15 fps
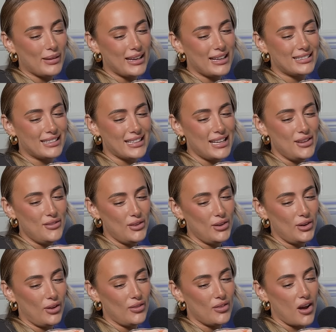it's
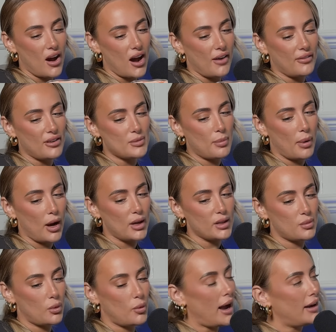even on the Irish
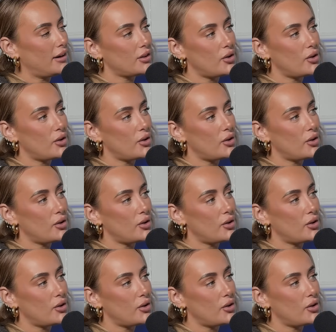passport and